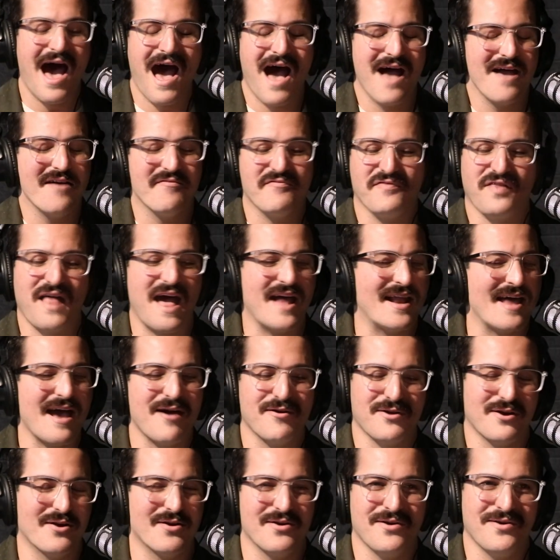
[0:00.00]
have flat out
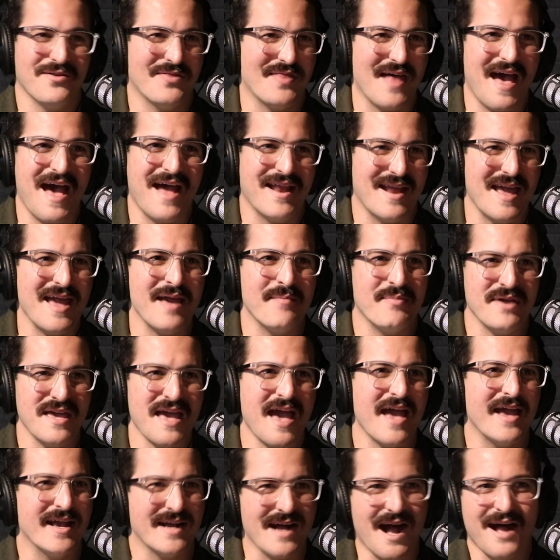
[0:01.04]
heard that
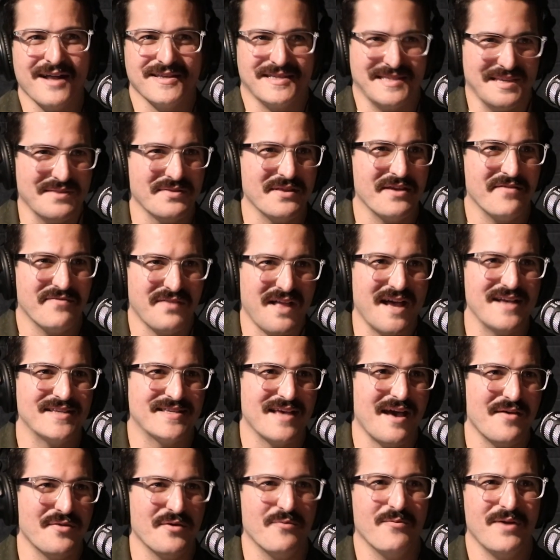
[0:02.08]
ABA constantly flies
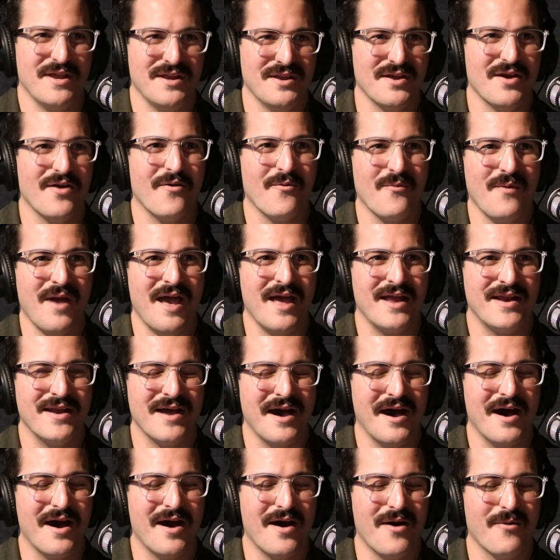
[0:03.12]
out the window when
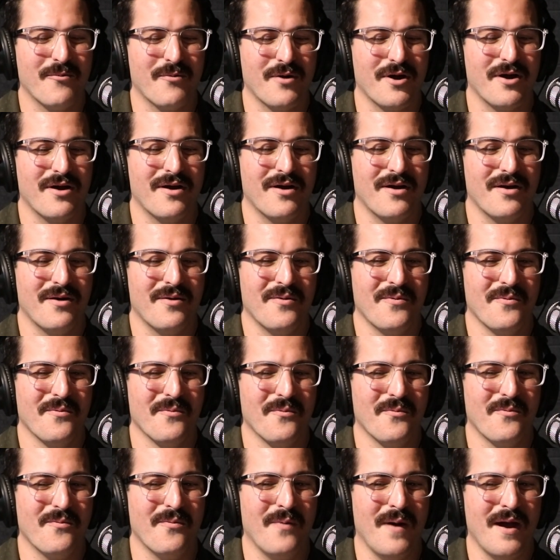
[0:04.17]

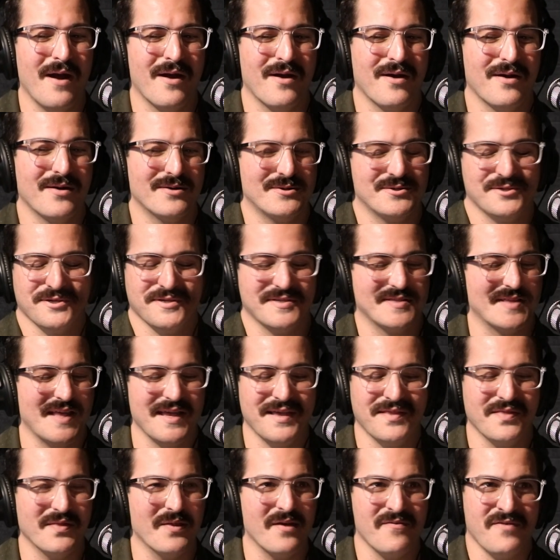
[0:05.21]
we're just like
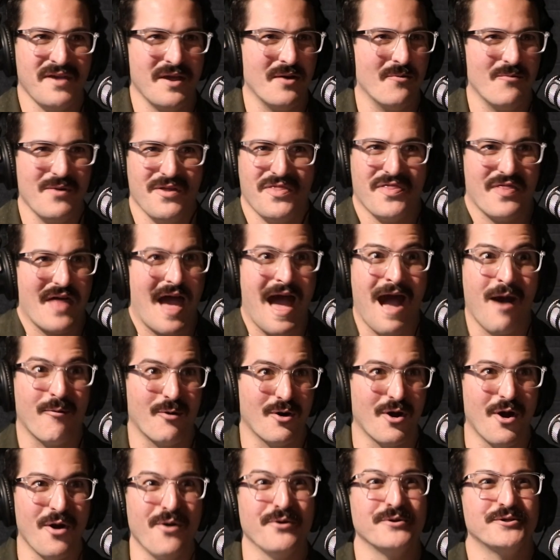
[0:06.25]
living with our
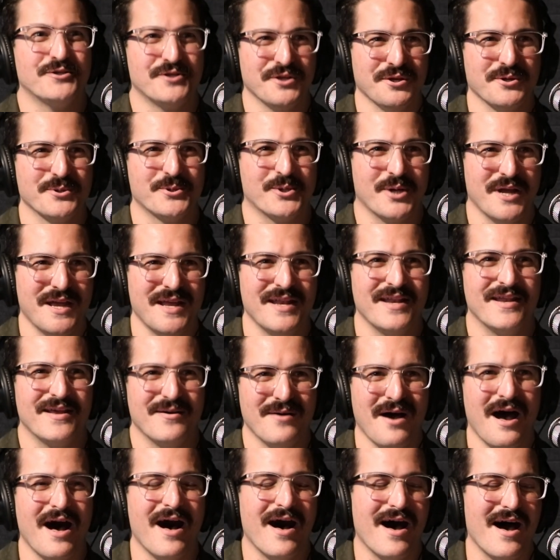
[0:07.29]
own children,
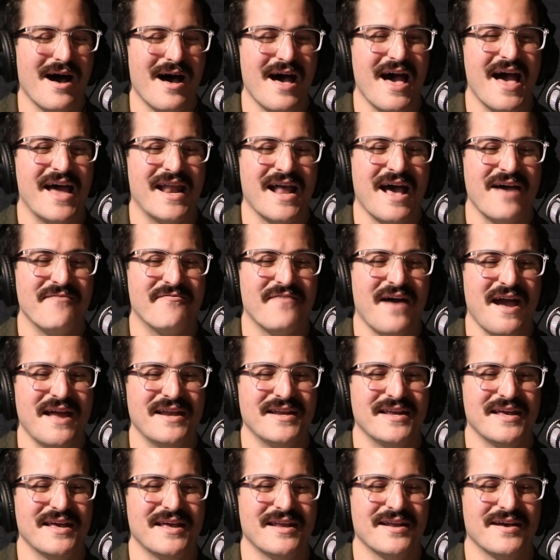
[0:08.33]
and I find
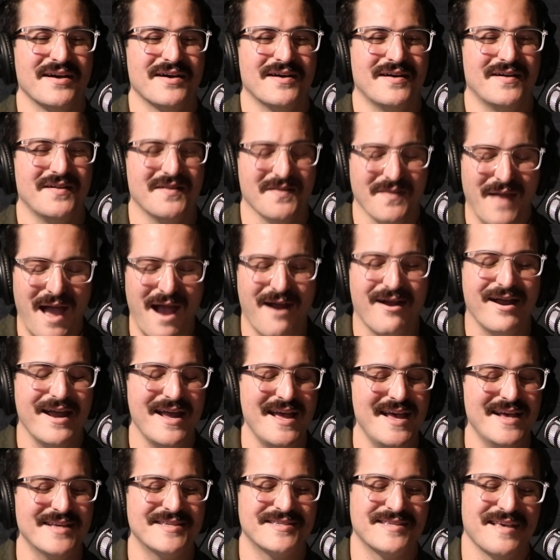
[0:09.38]
it
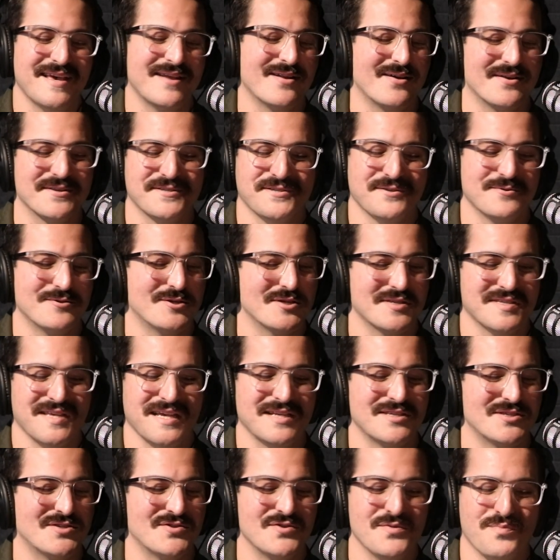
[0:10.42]
hilarious and also just like
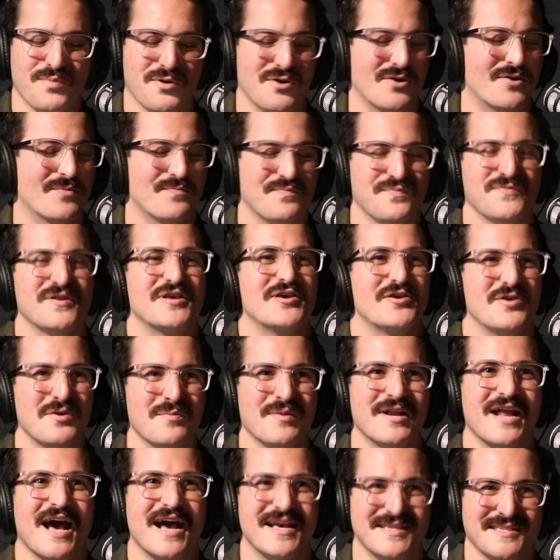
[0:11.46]
super
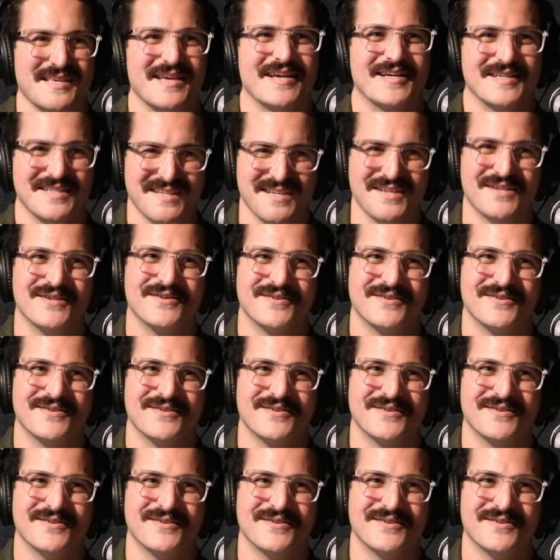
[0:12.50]
humanizing too.